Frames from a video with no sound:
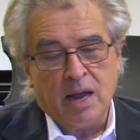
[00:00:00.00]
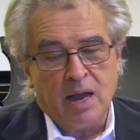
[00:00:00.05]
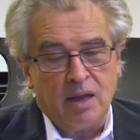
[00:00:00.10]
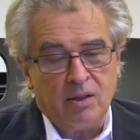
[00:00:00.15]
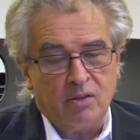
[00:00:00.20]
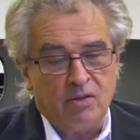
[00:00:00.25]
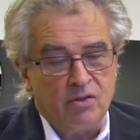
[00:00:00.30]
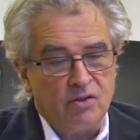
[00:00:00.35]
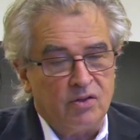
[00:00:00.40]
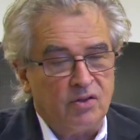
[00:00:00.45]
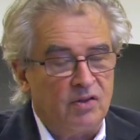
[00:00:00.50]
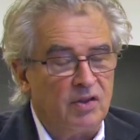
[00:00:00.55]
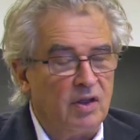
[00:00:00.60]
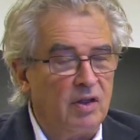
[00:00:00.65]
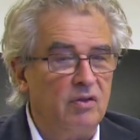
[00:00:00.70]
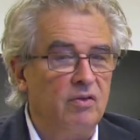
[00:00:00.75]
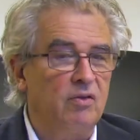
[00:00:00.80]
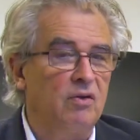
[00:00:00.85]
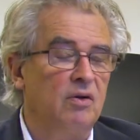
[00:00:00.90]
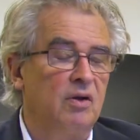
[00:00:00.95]
at the
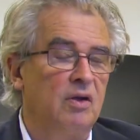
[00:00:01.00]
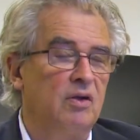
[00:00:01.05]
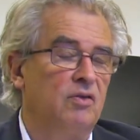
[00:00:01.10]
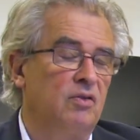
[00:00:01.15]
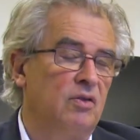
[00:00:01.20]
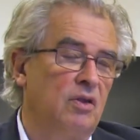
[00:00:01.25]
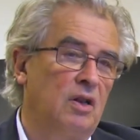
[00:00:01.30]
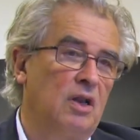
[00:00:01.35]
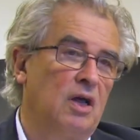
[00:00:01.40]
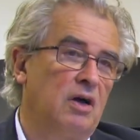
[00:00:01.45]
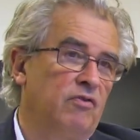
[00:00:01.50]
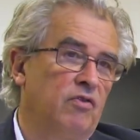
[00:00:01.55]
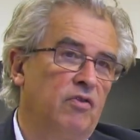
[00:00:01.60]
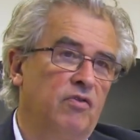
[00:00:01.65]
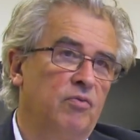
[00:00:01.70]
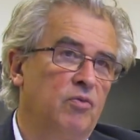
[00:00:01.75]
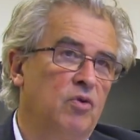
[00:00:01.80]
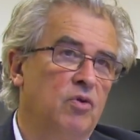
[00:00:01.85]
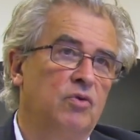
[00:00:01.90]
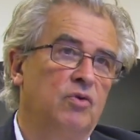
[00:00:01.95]
center is the love
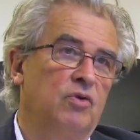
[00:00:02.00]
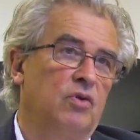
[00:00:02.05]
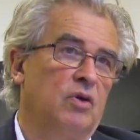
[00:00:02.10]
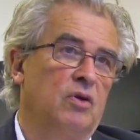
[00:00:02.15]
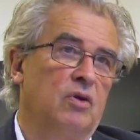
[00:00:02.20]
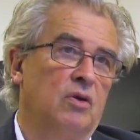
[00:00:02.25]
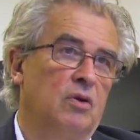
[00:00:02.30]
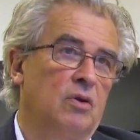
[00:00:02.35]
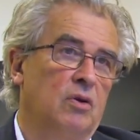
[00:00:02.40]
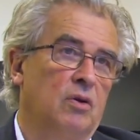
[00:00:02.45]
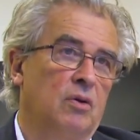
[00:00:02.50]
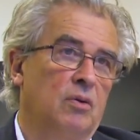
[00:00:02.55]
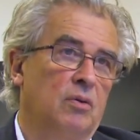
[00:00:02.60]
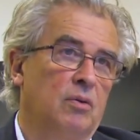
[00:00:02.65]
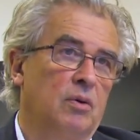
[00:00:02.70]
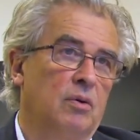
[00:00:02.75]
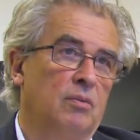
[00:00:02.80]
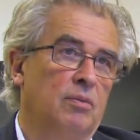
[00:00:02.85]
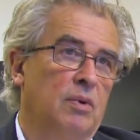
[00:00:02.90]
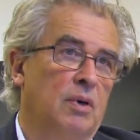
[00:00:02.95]
of music, you
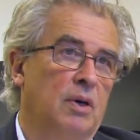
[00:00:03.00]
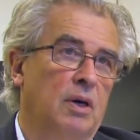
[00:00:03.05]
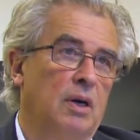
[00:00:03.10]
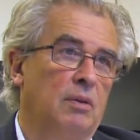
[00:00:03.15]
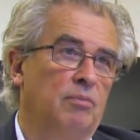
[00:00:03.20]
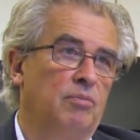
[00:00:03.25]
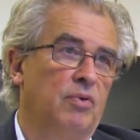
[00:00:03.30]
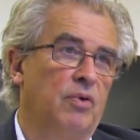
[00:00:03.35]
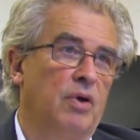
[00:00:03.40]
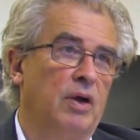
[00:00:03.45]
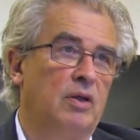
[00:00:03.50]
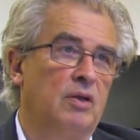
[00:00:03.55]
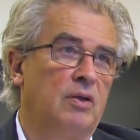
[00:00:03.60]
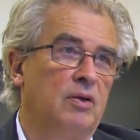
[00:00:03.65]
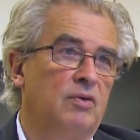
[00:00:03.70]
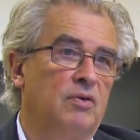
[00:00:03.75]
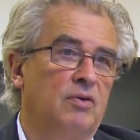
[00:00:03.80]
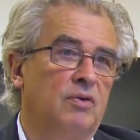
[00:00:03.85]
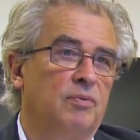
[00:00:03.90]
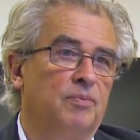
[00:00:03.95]
know. I
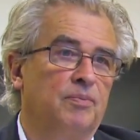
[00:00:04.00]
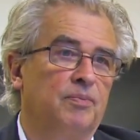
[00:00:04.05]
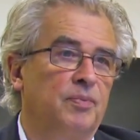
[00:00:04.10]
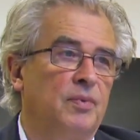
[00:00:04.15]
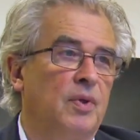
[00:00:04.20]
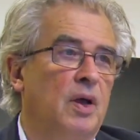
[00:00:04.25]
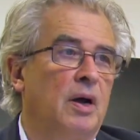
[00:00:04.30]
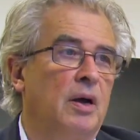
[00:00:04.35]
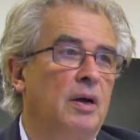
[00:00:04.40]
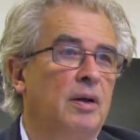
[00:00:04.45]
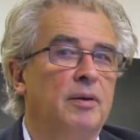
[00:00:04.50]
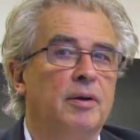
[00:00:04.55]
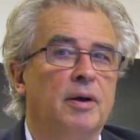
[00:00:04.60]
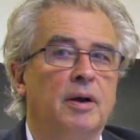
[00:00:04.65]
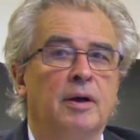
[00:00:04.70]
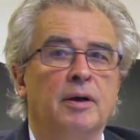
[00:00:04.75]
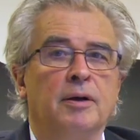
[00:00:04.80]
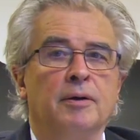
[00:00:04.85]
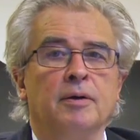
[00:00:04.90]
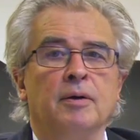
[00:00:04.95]
practice,
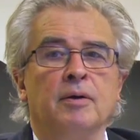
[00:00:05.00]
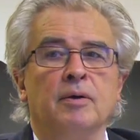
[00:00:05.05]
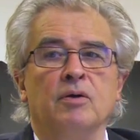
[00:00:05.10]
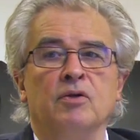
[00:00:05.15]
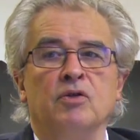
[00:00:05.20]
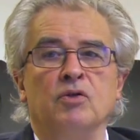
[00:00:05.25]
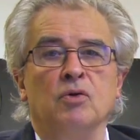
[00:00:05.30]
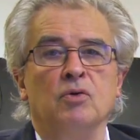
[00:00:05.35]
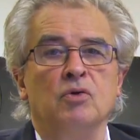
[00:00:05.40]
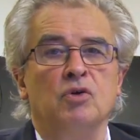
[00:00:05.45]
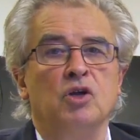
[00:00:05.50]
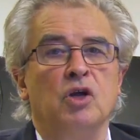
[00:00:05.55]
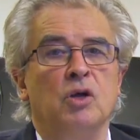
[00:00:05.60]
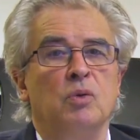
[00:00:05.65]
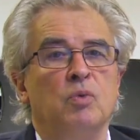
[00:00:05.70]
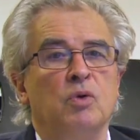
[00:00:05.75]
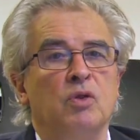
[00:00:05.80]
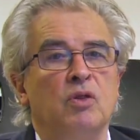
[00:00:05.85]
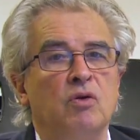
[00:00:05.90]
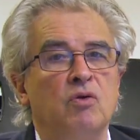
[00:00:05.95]
I
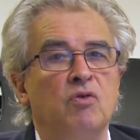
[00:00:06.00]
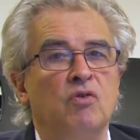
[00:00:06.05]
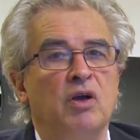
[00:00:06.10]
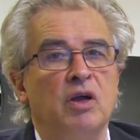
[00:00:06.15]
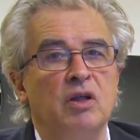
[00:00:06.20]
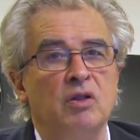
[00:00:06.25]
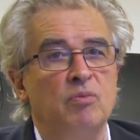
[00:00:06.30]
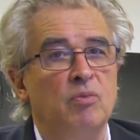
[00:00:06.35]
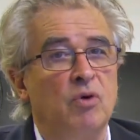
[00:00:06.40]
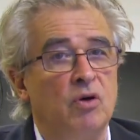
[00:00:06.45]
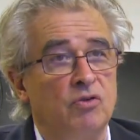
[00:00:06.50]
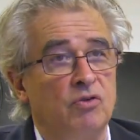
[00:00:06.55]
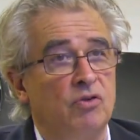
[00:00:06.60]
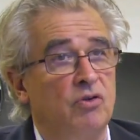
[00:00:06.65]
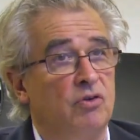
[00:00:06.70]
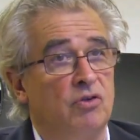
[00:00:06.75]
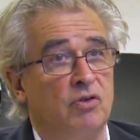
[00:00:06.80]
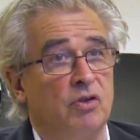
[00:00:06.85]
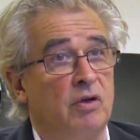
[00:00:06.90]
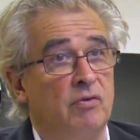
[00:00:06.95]
associate with the great
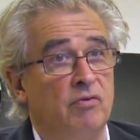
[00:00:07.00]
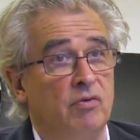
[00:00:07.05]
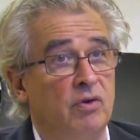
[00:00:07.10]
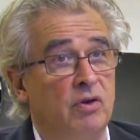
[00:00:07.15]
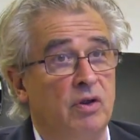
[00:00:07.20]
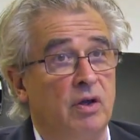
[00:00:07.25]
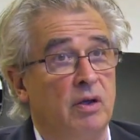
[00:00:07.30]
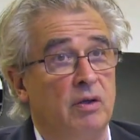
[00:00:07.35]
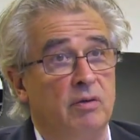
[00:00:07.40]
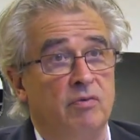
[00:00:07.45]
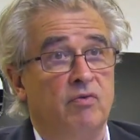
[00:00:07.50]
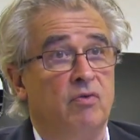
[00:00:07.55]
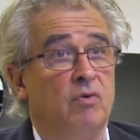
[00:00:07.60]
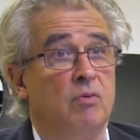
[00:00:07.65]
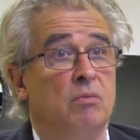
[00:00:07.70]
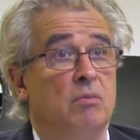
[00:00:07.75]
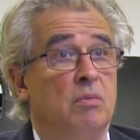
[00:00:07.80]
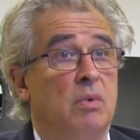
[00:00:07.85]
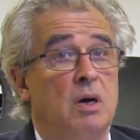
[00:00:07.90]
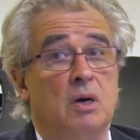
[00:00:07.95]
masters every day,
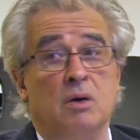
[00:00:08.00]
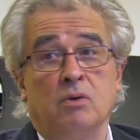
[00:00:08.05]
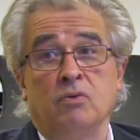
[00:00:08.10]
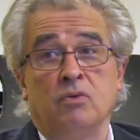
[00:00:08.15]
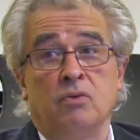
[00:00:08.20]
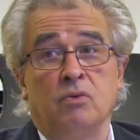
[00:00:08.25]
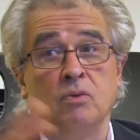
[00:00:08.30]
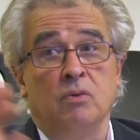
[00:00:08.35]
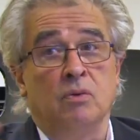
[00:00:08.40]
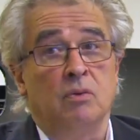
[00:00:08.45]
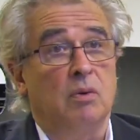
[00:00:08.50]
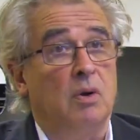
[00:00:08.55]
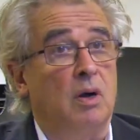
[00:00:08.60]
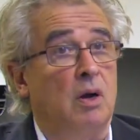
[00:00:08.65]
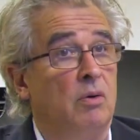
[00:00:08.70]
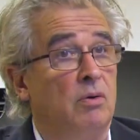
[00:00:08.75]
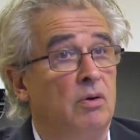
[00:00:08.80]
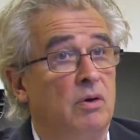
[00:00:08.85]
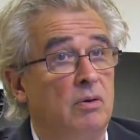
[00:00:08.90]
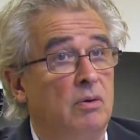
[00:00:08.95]
from Bach to
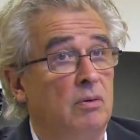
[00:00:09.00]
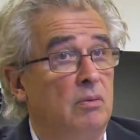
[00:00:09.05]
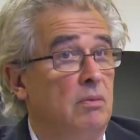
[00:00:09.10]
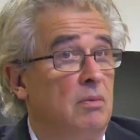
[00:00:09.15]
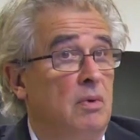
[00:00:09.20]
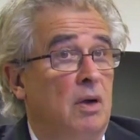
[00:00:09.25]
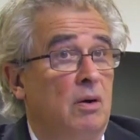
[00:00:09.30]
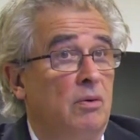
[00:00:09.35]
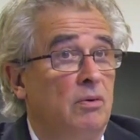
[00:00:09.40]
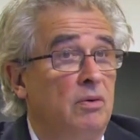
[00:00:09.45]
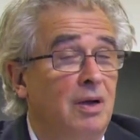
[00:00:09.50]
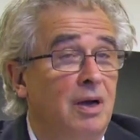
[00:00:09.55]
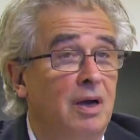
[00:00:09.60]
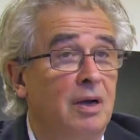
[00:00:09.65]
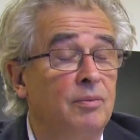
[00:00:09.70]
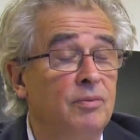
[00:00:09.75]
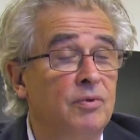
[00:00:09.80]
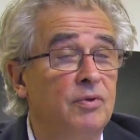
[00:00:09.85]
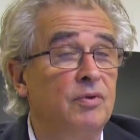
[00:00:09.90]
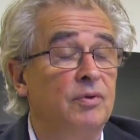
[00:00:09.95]
our
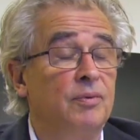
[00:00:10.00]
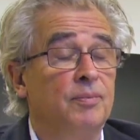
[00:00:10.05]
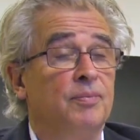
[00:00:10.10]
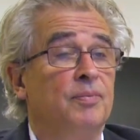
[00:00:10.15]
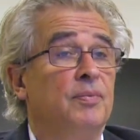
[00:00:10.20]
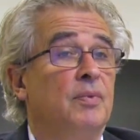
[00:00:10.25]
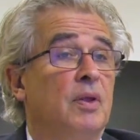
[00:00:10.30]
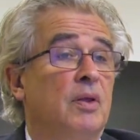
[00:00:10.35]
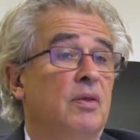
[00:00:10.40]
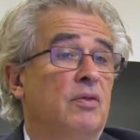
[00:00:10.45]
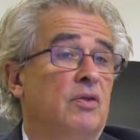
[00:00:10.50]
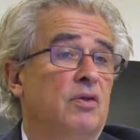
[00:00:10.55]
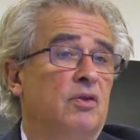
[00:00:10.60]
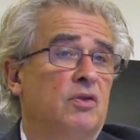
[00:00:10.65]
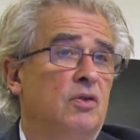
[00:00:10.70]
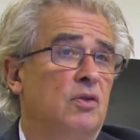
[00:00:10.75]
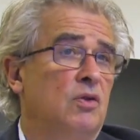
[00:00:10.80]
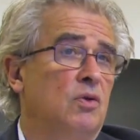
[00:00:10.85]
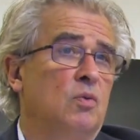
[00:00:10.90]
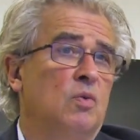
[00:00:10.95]
times.
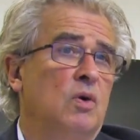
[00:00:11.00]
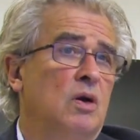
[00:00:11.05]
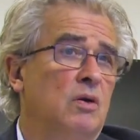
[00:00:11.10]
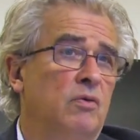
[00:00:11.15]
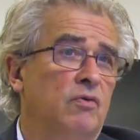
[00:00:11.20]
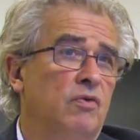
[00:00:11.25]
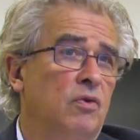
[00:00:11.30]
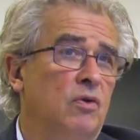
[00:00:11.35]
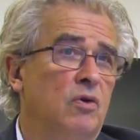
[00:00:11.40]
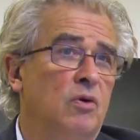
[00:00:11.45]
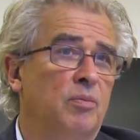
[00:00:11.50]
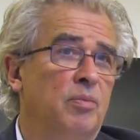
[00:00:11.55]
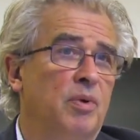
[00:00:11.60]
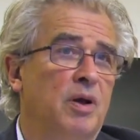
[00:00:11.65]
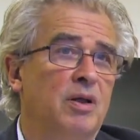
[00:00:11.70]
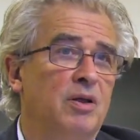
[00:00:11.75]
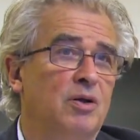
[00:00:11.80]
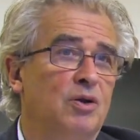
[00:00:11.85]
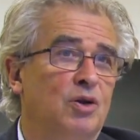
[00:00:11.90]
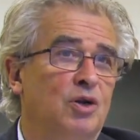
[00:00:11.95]
This is a wonderful
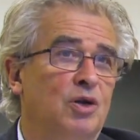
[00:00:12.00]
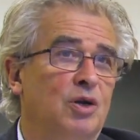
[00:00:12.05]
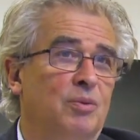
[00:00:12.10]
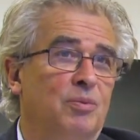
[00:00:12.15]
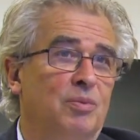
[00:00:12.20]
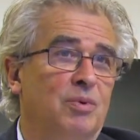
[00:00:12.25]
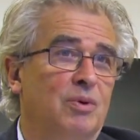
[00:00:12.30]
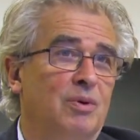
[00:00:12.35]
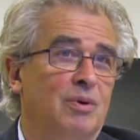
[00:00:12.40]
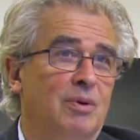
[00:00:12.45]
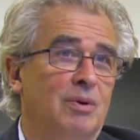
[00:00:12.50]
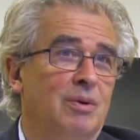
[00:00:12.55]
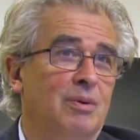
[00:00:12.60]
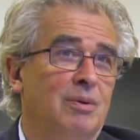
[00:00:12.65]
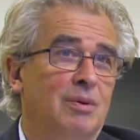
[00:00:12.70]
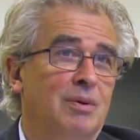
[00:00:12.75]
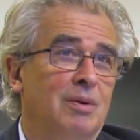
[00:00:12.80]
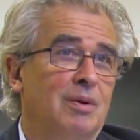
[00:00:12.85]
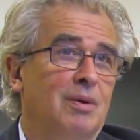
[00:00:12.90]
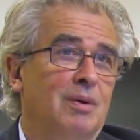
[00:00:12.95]
companionship, you know,
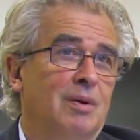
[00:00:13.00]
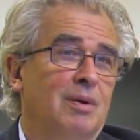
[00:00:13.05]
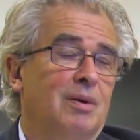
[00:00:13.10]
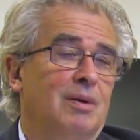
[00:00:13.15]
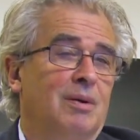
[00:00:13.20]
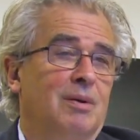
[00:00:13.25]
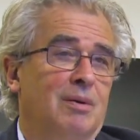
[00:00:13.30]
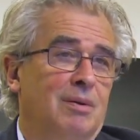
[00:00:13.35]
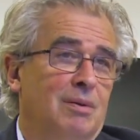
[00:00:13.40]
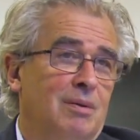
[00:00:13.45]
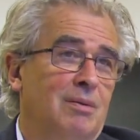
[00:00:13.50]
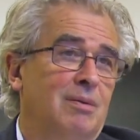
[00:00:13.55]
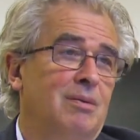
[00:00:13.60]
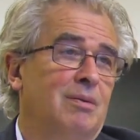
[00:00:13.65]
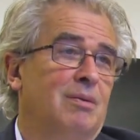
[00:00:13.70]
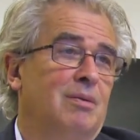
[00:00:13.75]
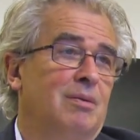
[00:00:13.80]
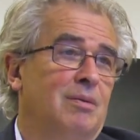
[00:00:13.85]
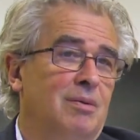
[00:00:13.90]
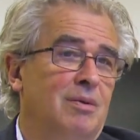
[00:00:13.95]

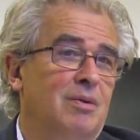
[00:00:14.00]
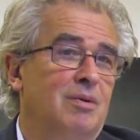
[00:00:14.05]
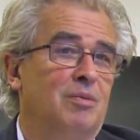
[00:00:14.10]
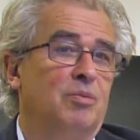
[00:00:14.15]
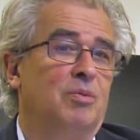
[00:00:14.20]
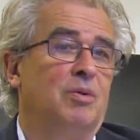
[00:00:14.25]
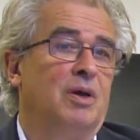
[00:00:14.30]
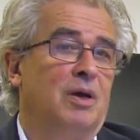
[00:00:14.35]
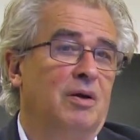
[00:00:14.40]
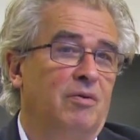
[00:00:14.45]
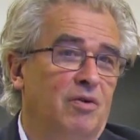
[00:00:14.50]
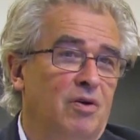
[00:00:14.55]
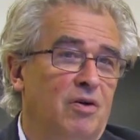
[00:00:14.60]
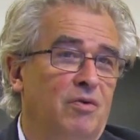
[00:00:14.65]
to be, have a